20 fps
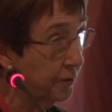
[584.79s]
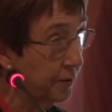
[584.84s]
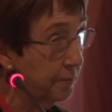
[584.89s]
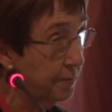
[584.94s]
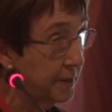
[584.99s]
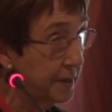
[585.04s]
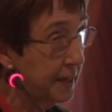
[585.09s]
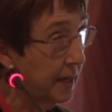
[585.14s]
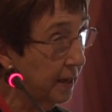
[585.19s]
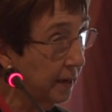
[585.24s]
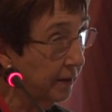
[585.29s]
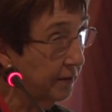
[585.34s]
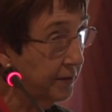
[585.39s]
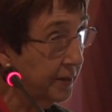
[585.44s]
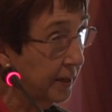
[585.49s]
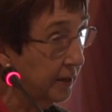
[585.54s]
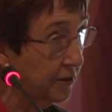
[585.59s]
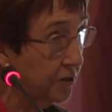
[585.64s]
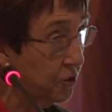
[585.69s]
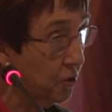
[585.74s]
themselves.
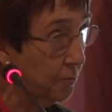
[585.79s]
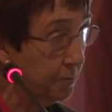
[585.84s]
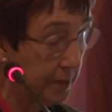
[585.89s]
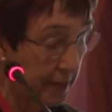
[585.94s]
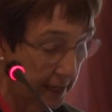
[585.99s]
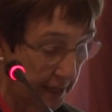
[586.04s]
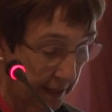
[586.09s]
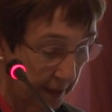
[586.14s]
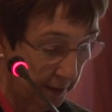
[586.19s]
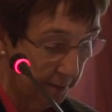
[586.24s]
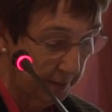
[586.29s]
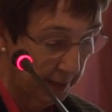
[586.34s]
They'll stop taking the